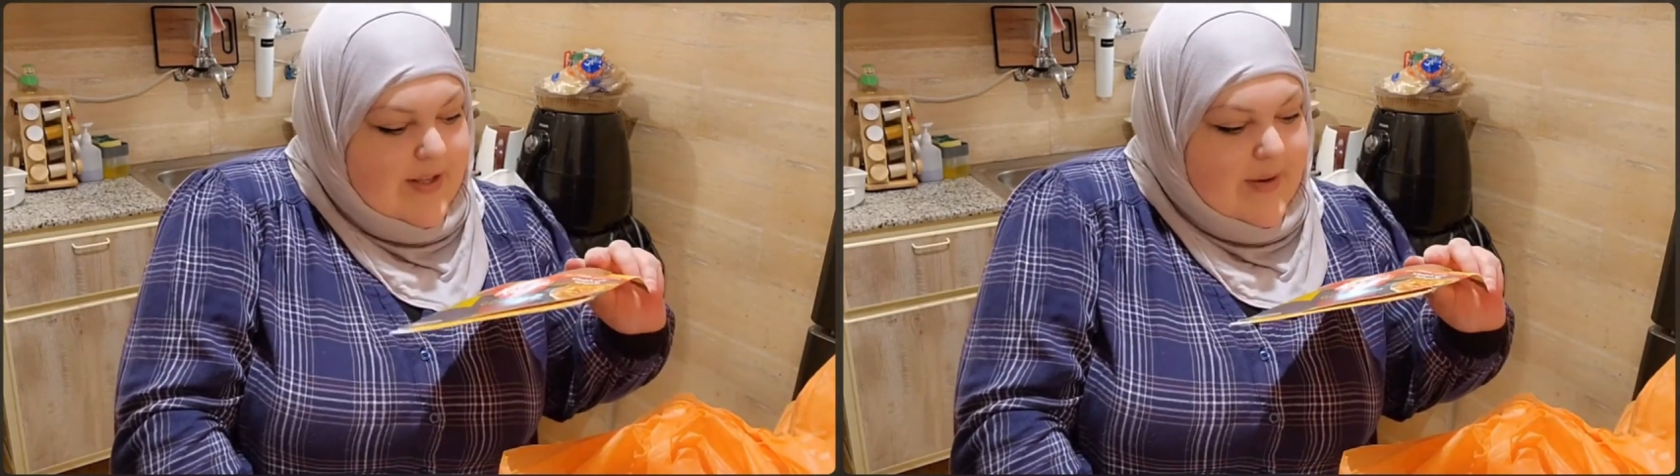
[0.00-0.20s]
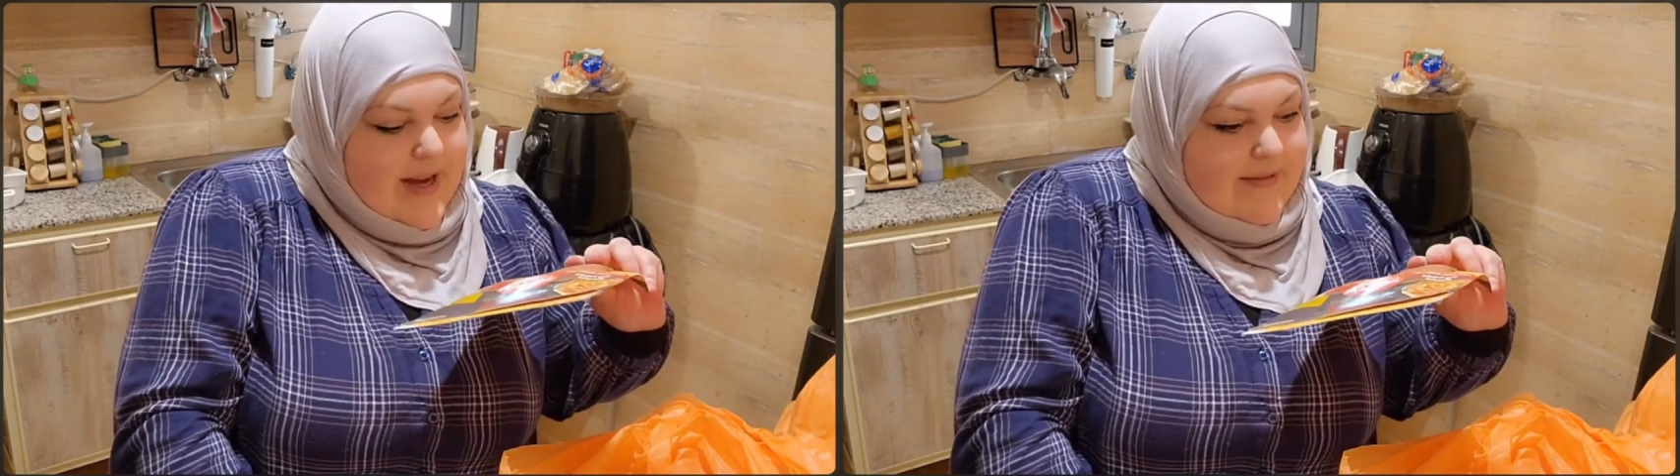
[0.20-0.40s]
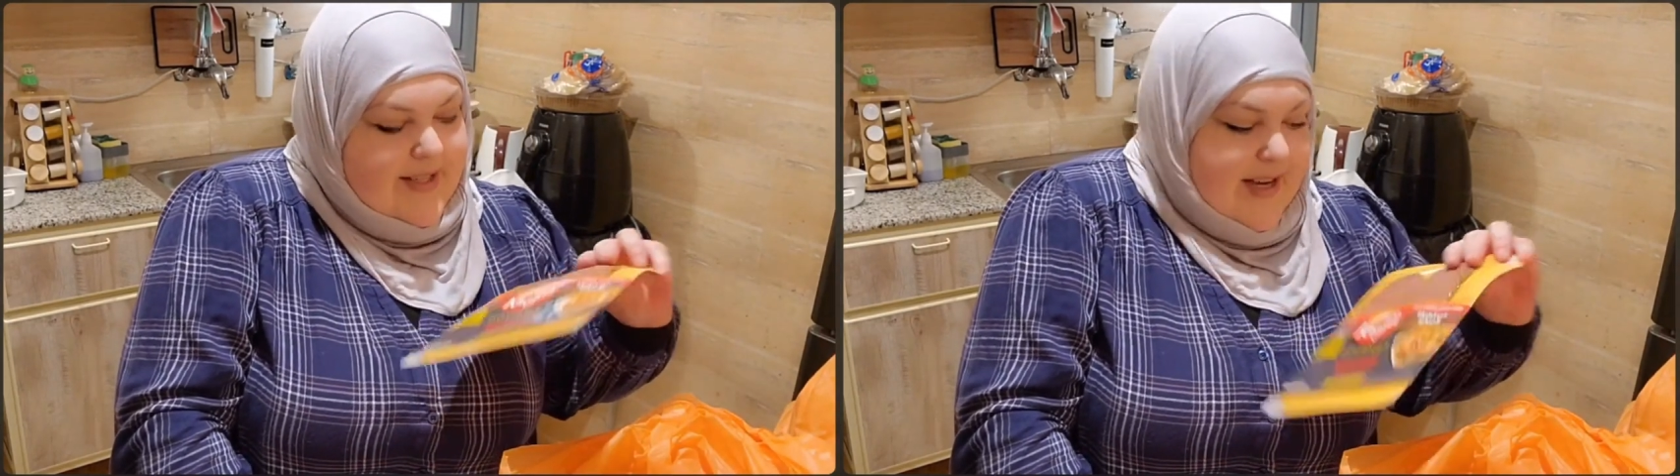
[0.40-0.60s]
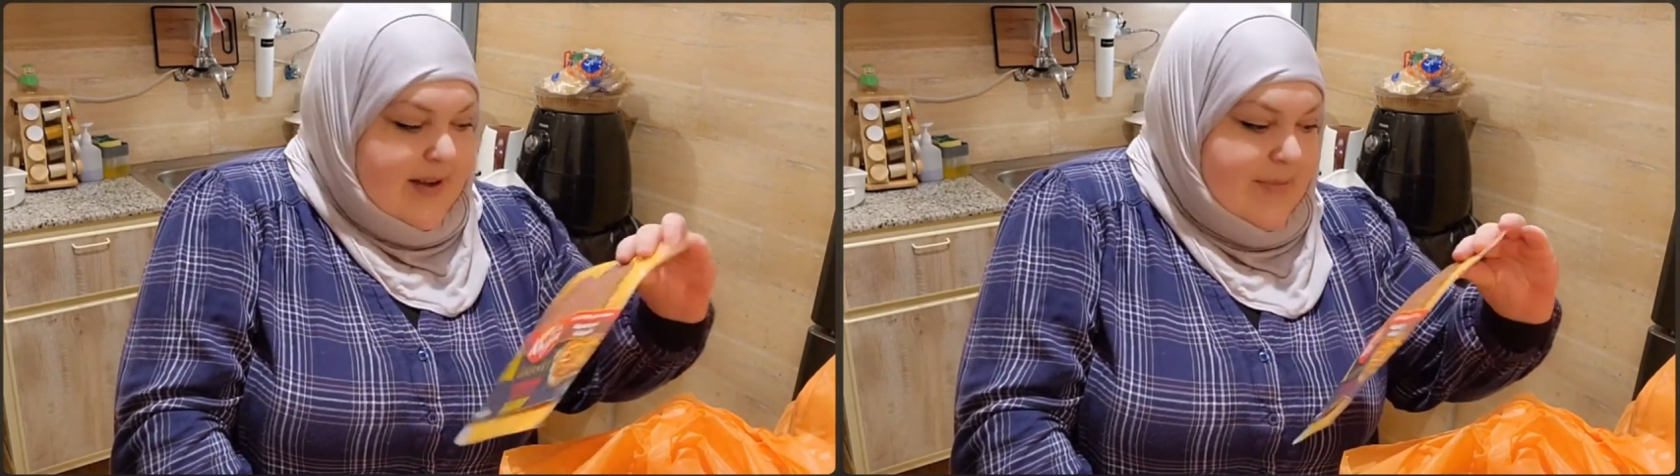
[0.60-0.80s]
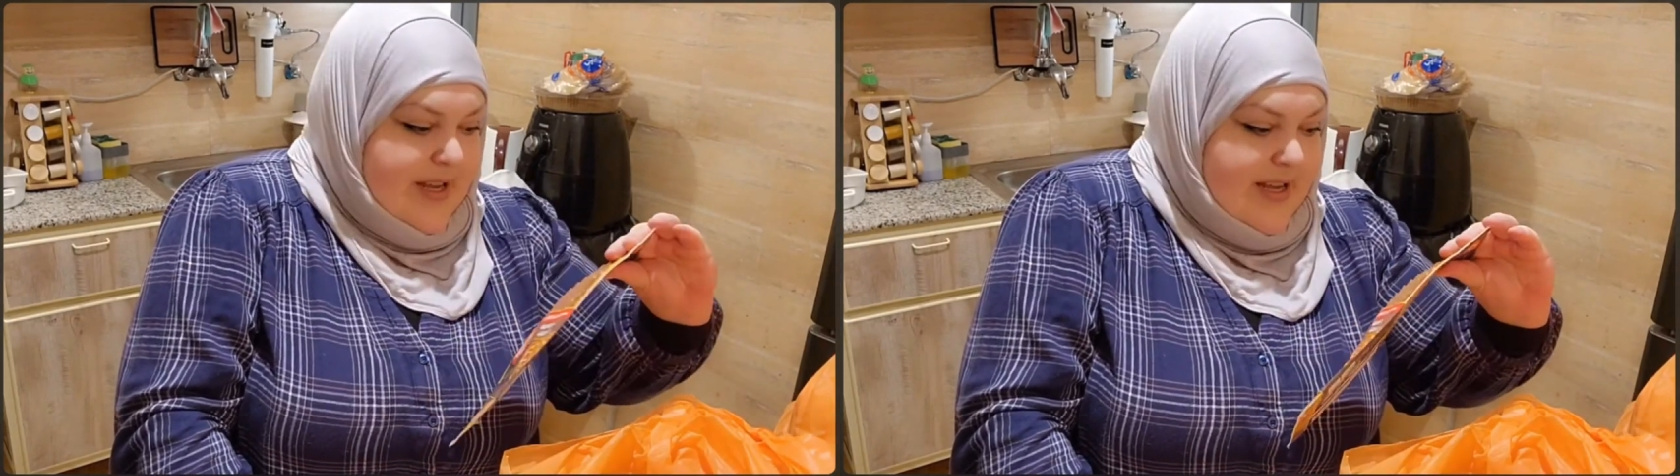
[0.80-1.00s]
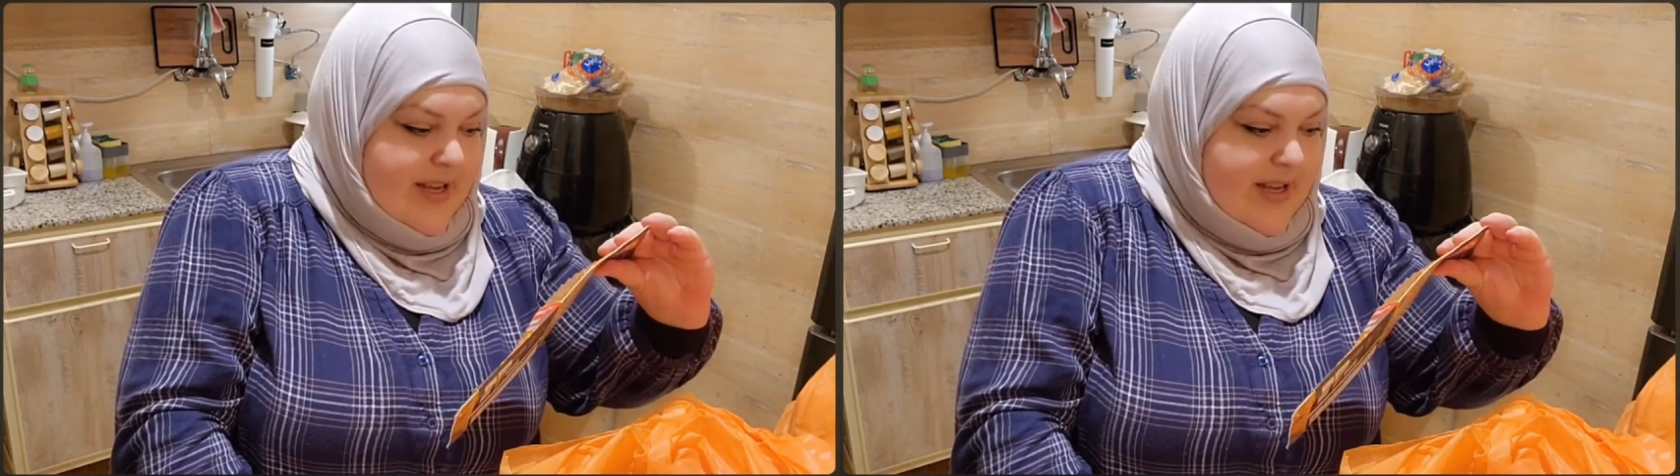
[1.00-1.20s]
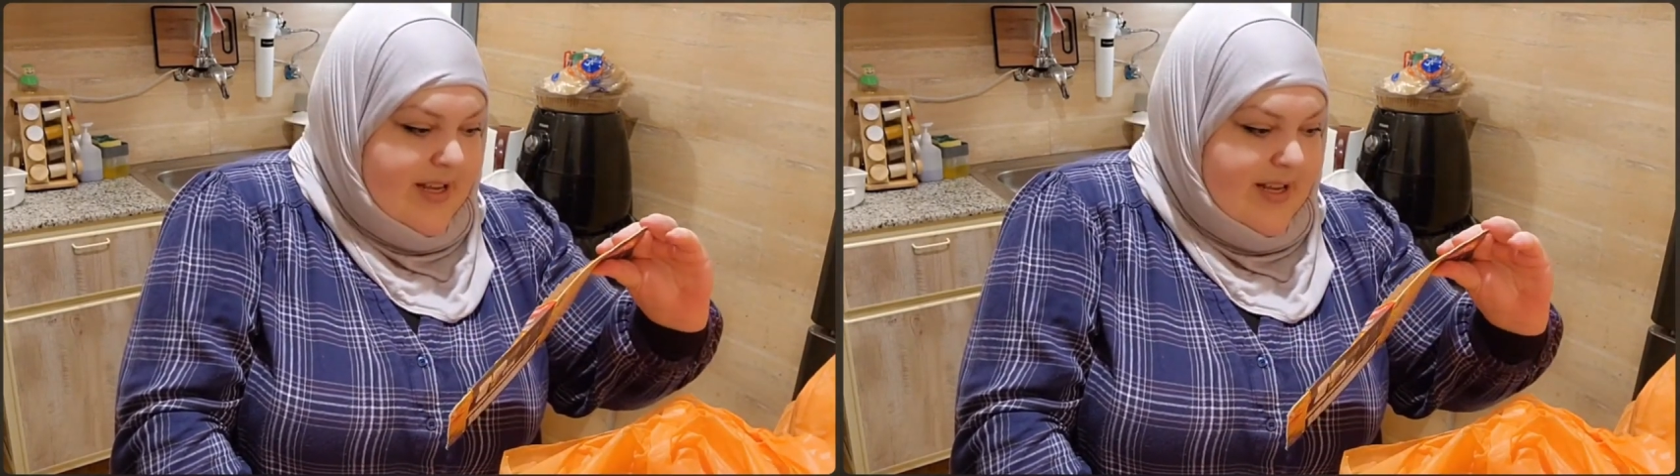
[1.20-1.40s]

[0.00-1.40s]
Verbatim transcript: we also have some